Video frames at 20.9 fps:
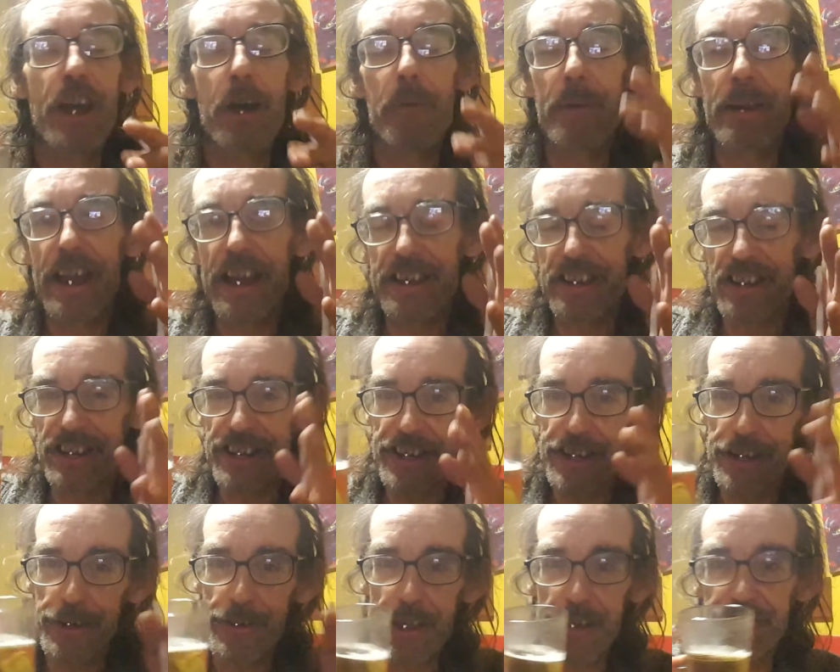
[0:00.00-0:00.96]
actually
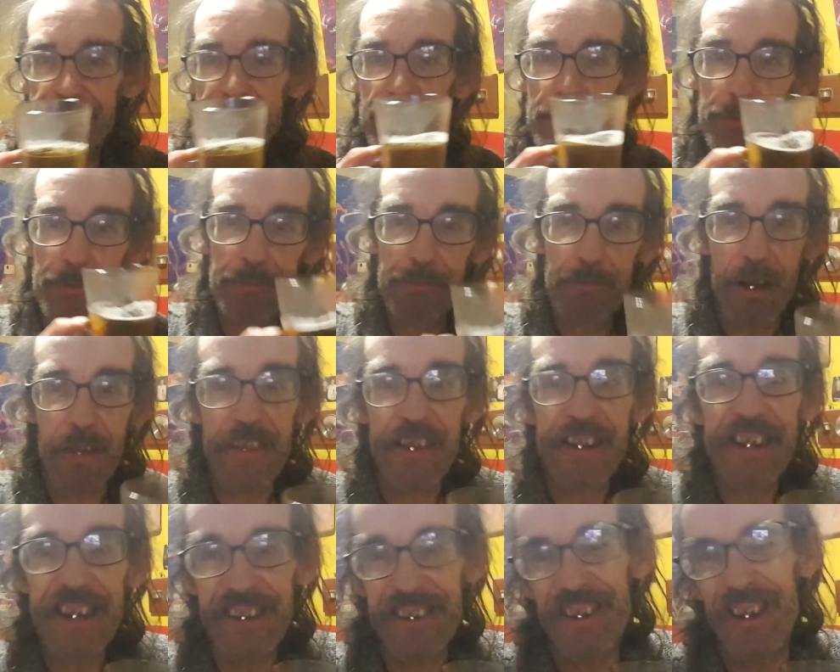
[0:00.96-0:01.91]
knew that Freddie. Well, they
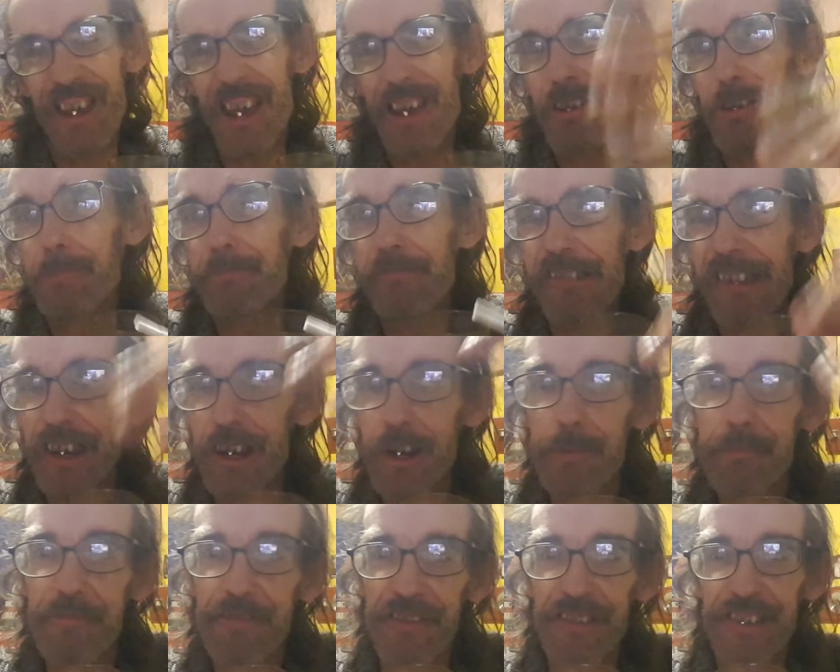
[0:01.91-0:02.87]
didn't. It was pretty
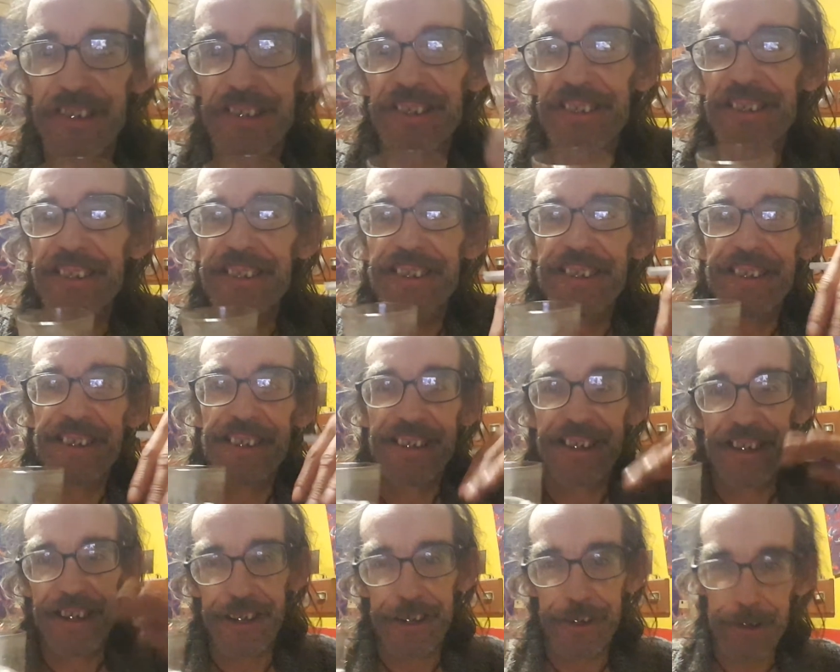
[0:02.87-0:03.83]
obvious.
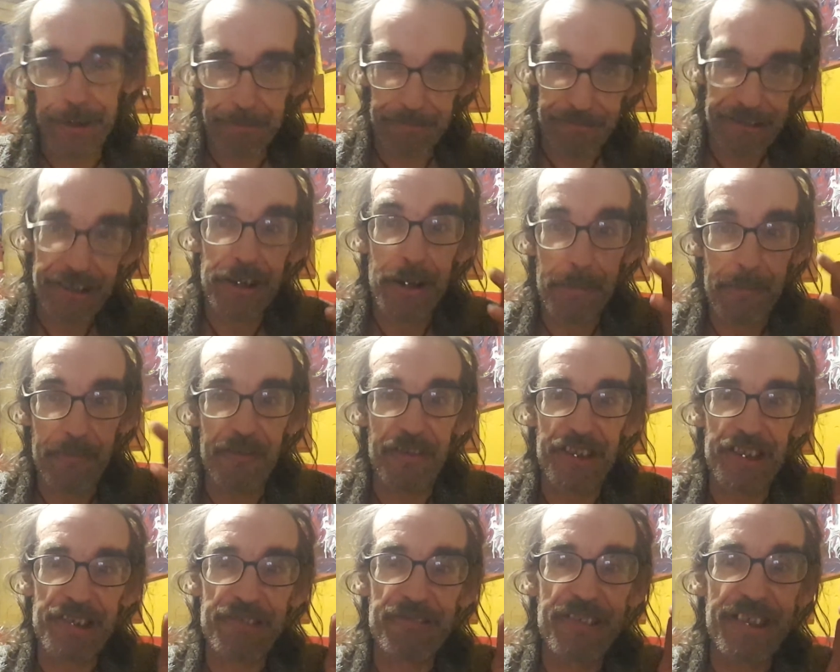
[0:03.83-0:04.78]
It was pretty
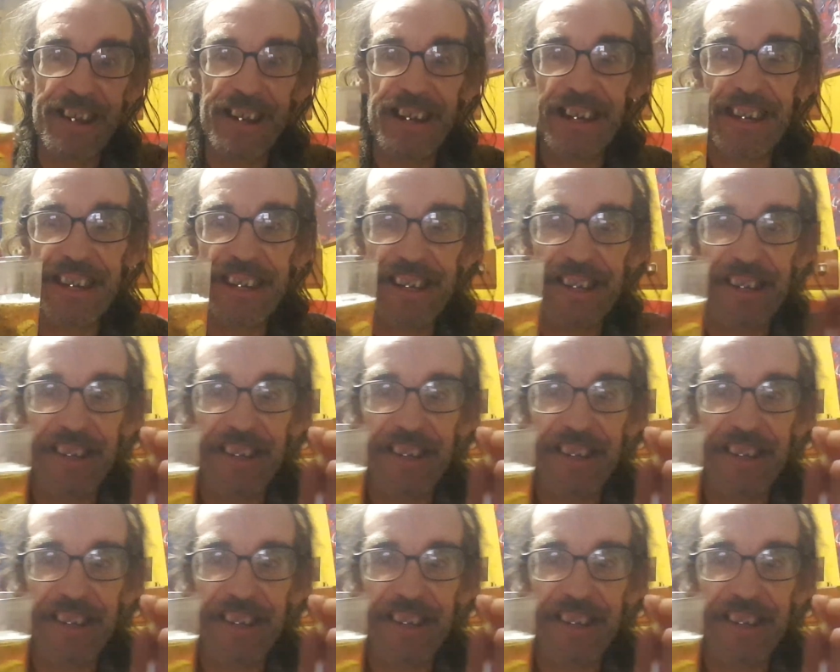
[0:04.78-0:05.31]
obvious, really, you know,